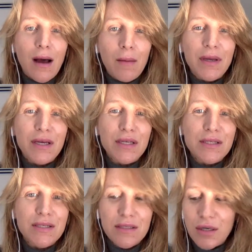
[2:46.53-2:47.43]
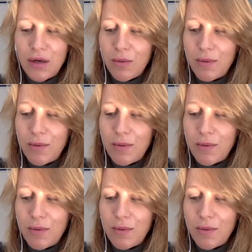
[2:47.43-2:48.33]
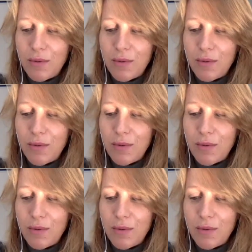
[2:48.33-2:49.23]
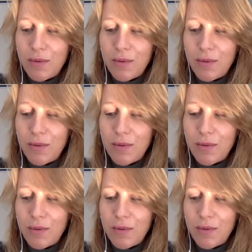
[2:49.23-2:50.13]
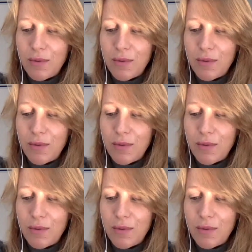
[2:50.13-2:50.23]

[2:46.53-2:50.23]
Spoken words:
Because it's freezing there.